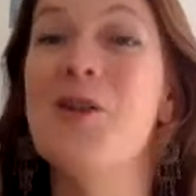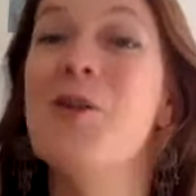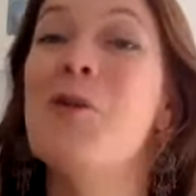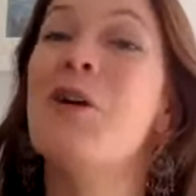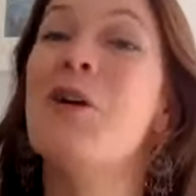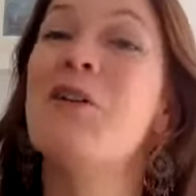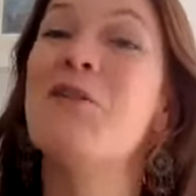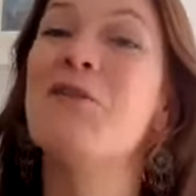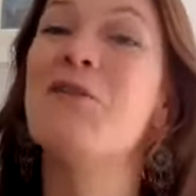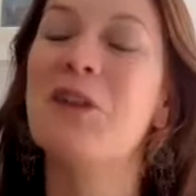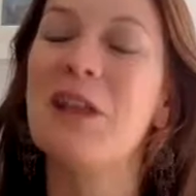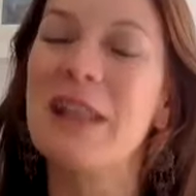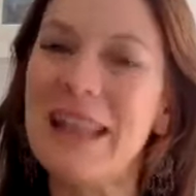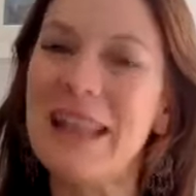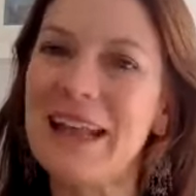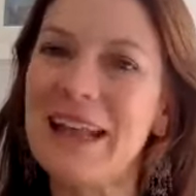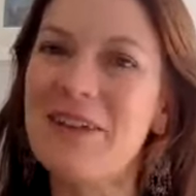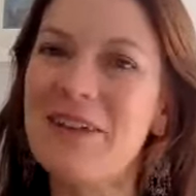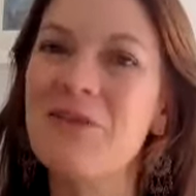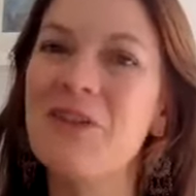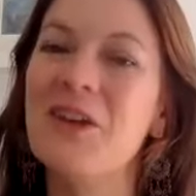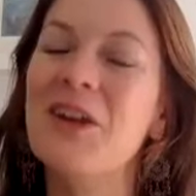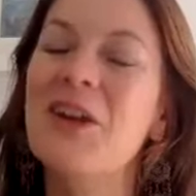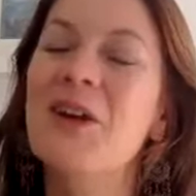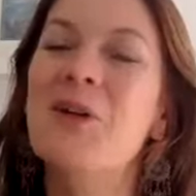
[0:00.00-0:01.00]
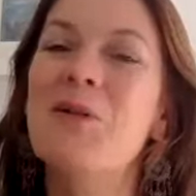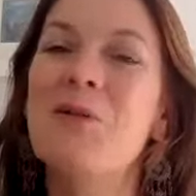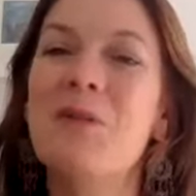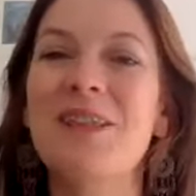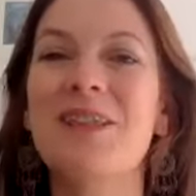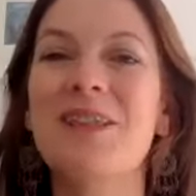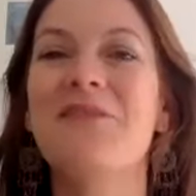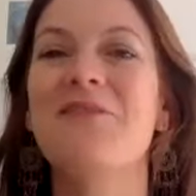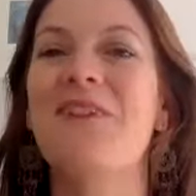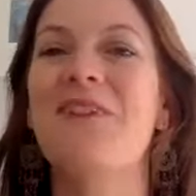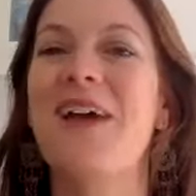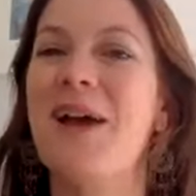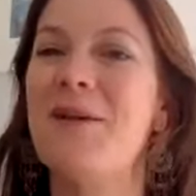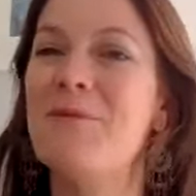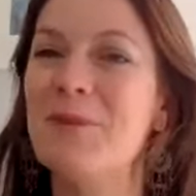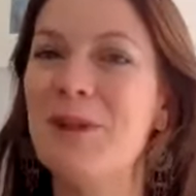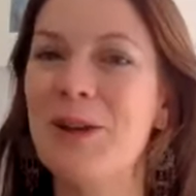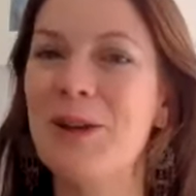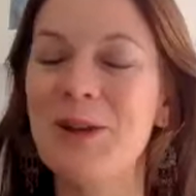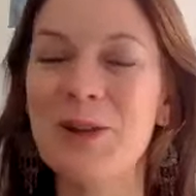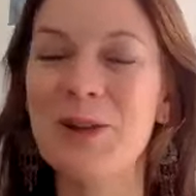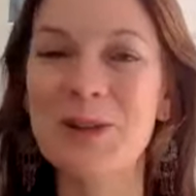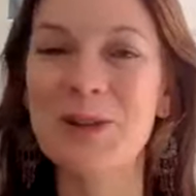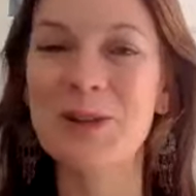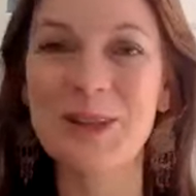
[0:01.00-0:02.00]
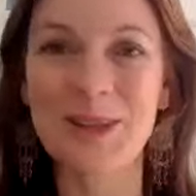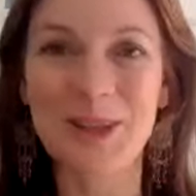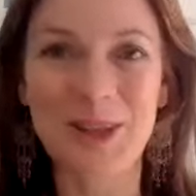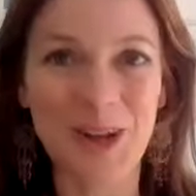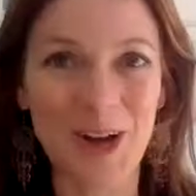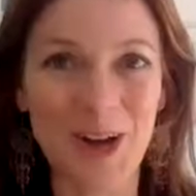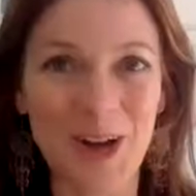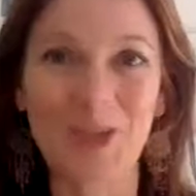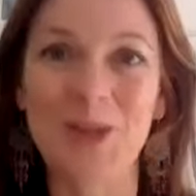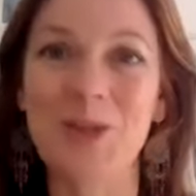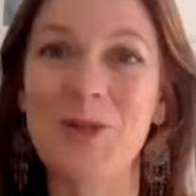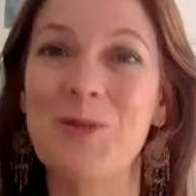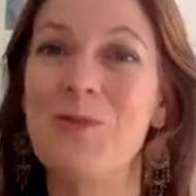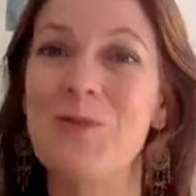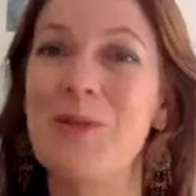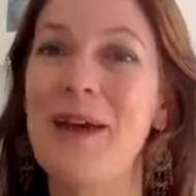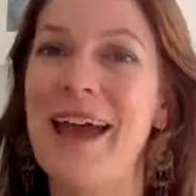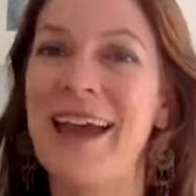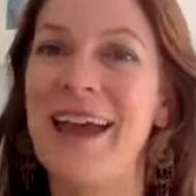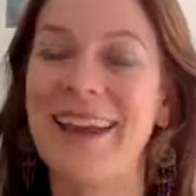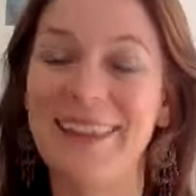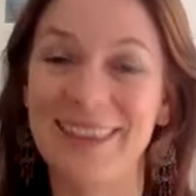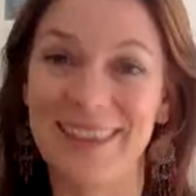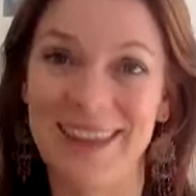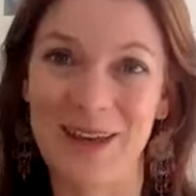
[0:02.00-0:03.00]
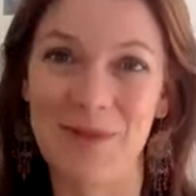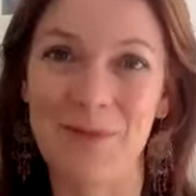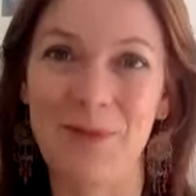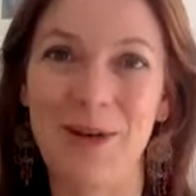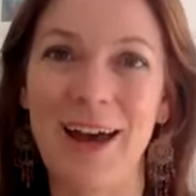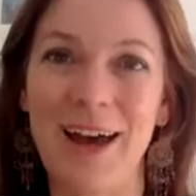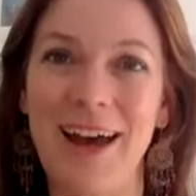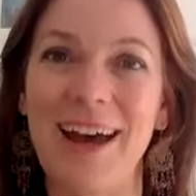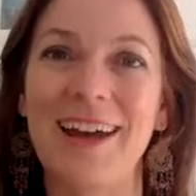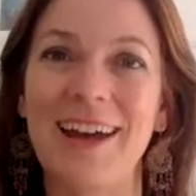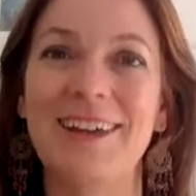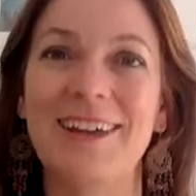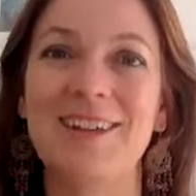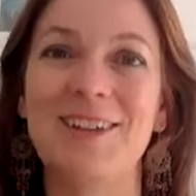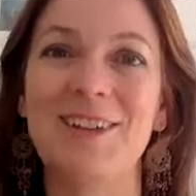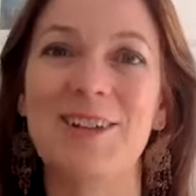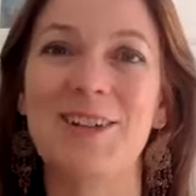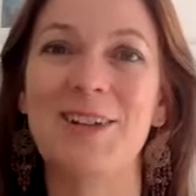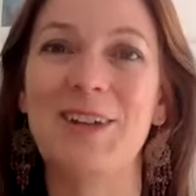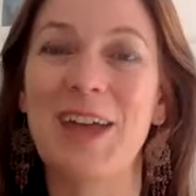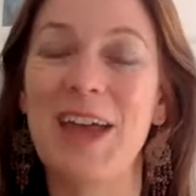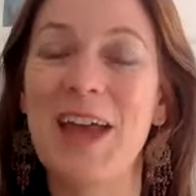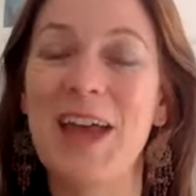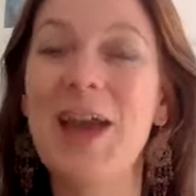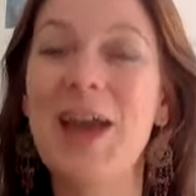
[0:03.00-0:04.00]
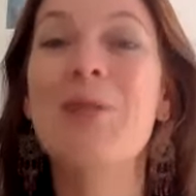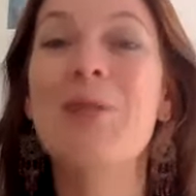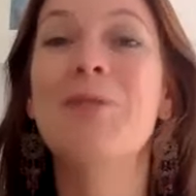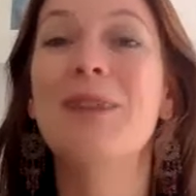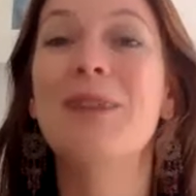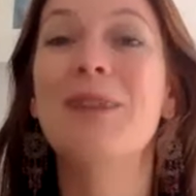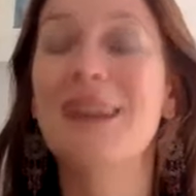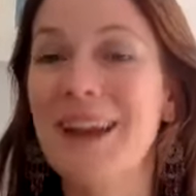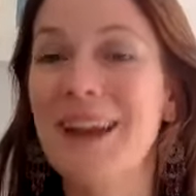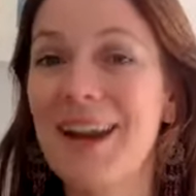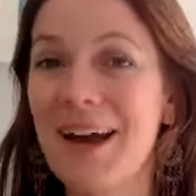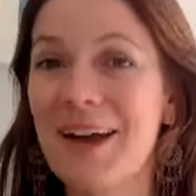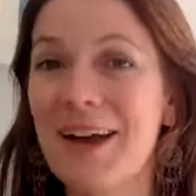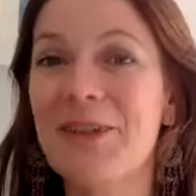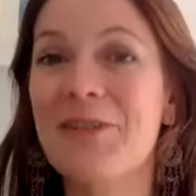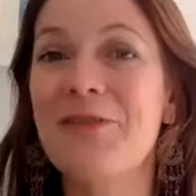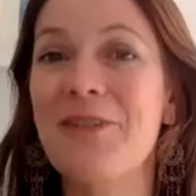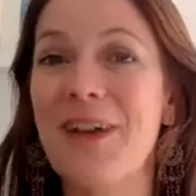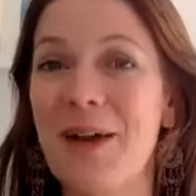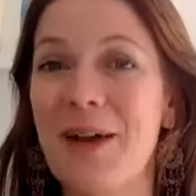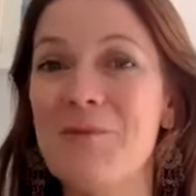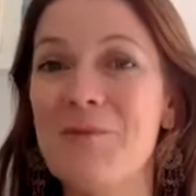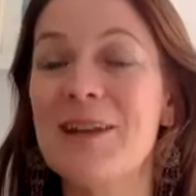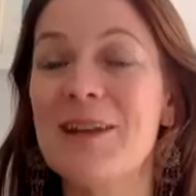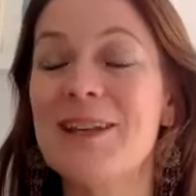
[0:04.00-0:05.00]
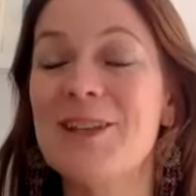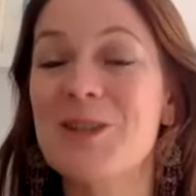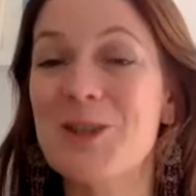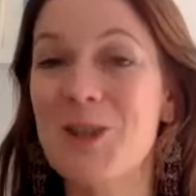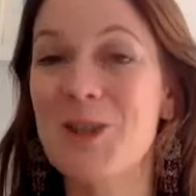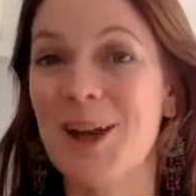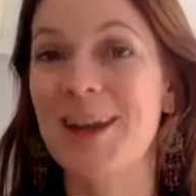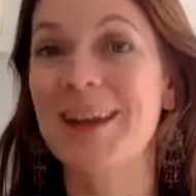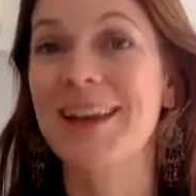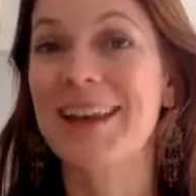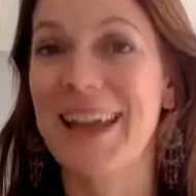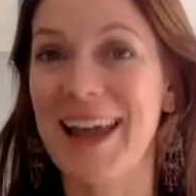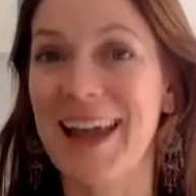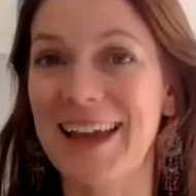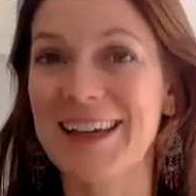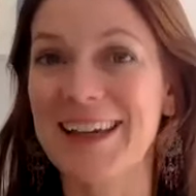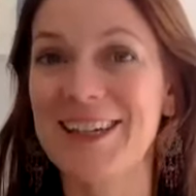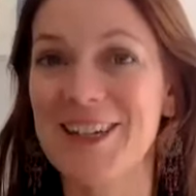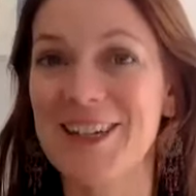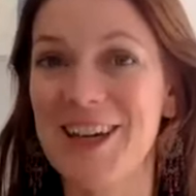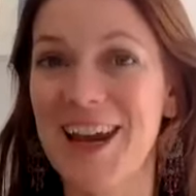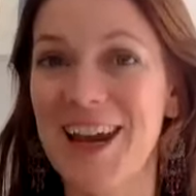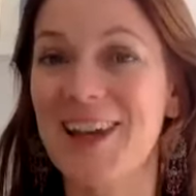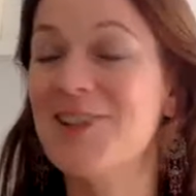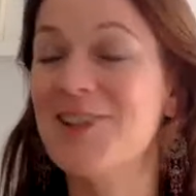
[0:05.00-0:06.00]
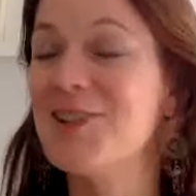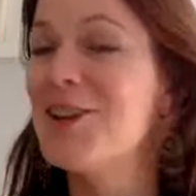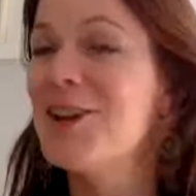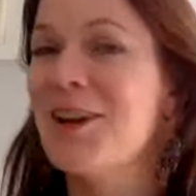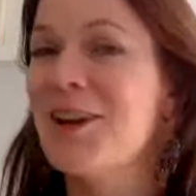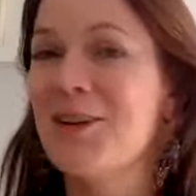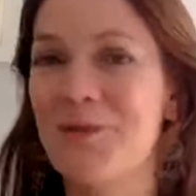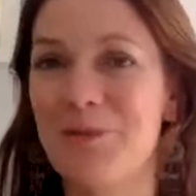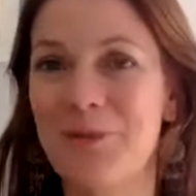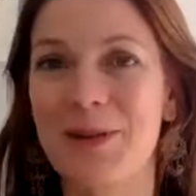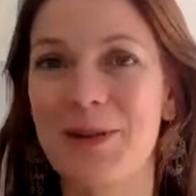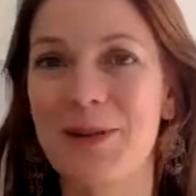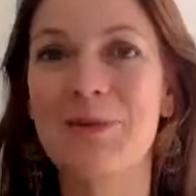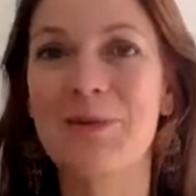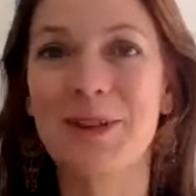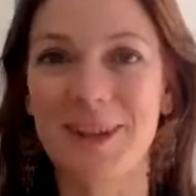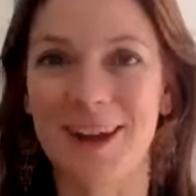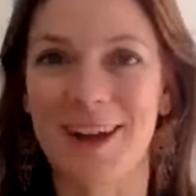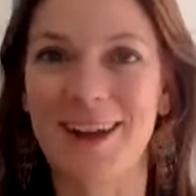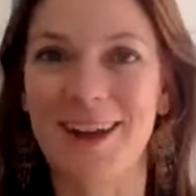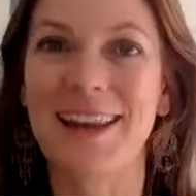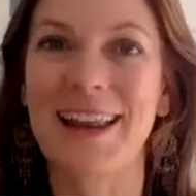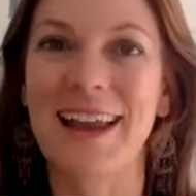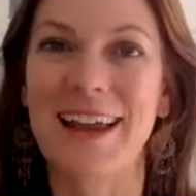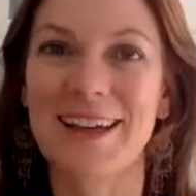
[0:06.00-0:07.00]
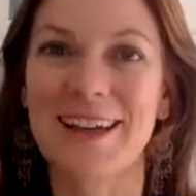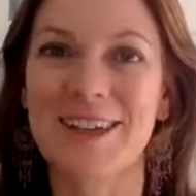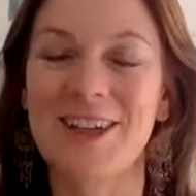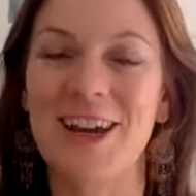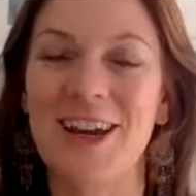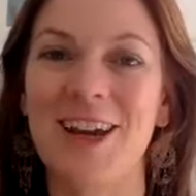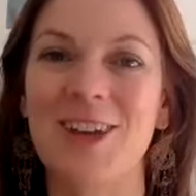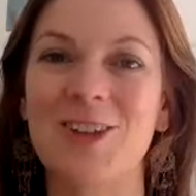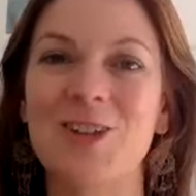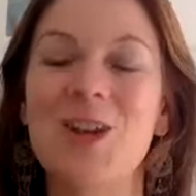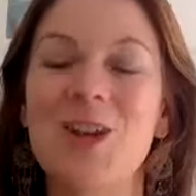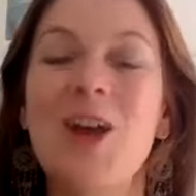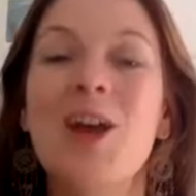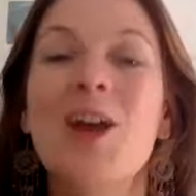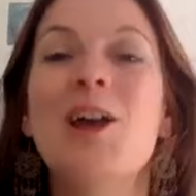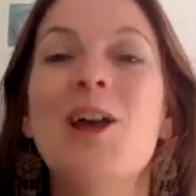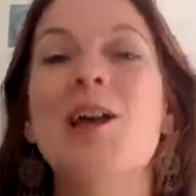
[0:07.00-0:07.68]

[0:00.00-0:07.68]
or if you live with a family who's got your back and they're behind you but a lot of families don't like change a lot of people don't like change